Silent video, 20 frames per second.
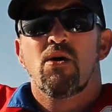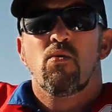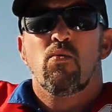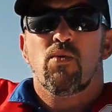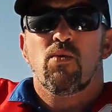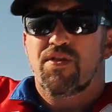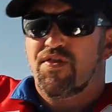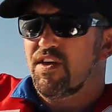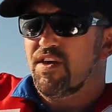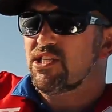
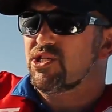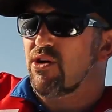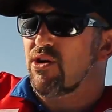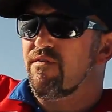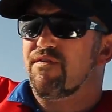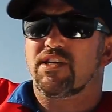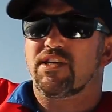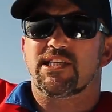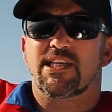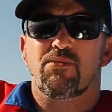With this,
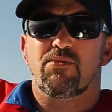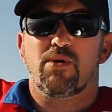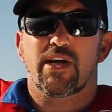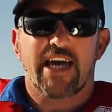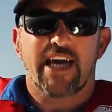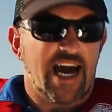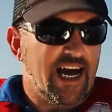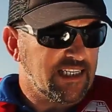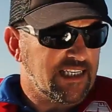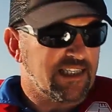obviously we're
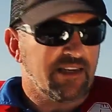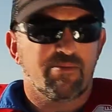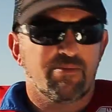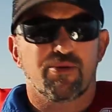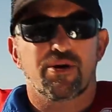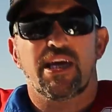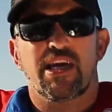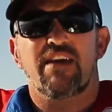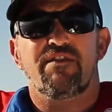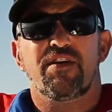casting
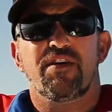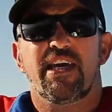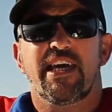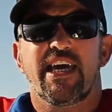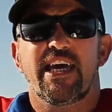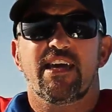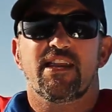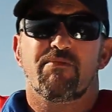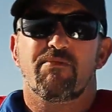pretty heavy gear.